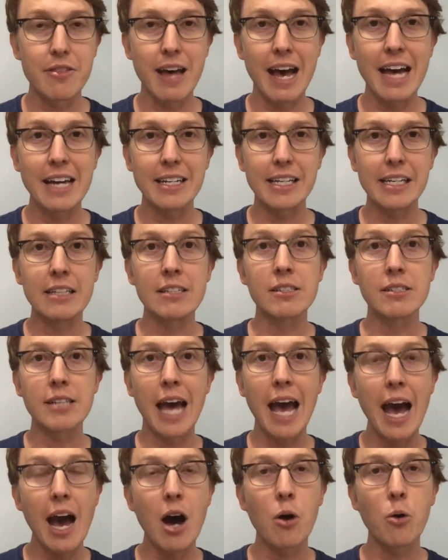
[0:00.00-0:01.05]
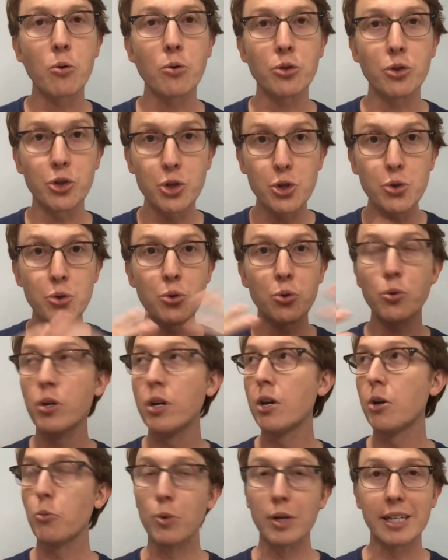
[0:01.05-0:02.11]
that is how you
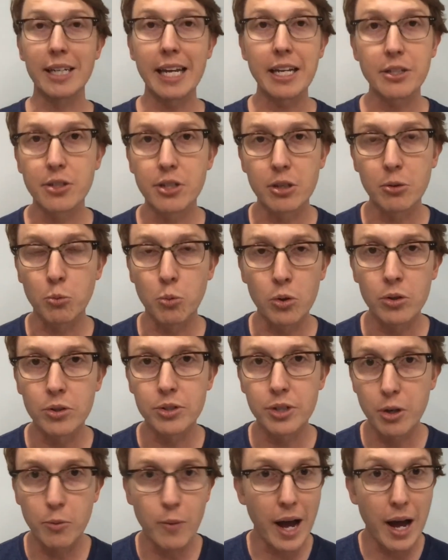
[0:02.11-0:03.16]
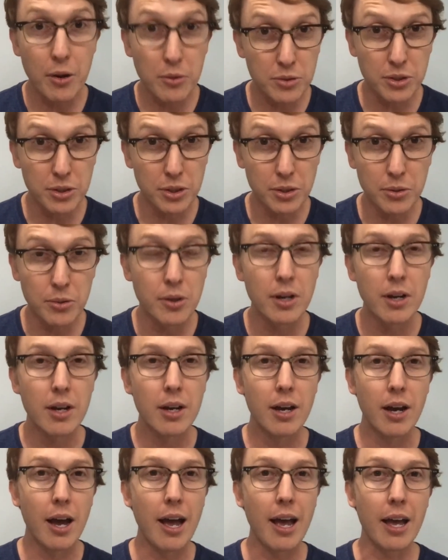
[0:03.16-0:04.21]
relate to the world around you
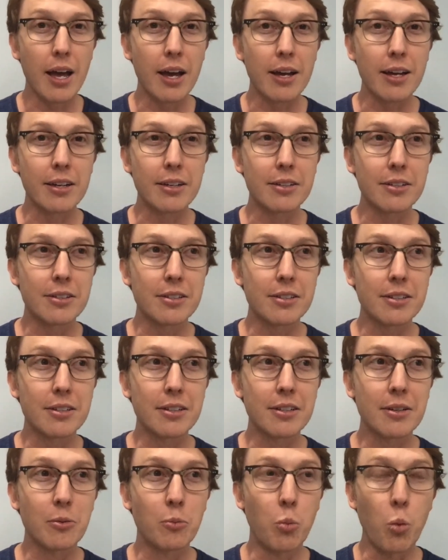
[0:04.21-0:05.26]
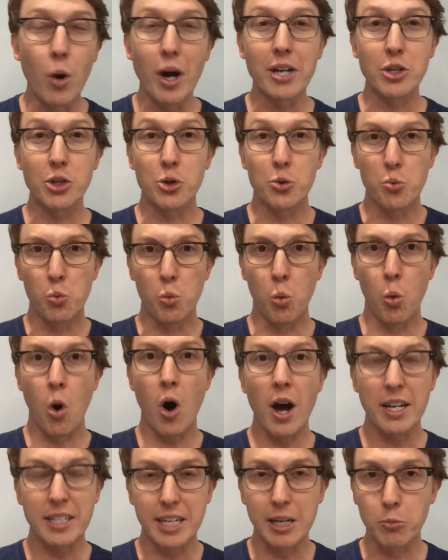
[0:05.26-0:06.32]
and what you
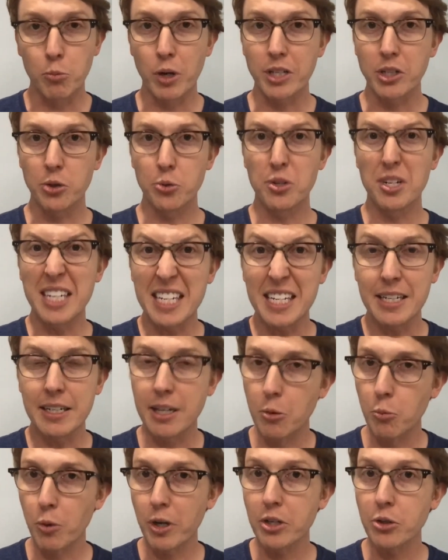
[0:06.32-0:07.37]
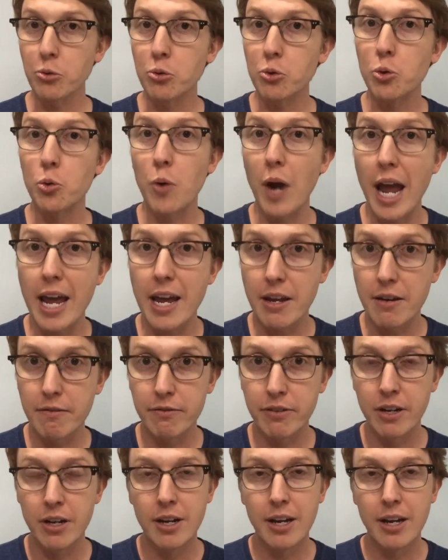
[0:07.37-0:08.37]
want and what you need and what you crave.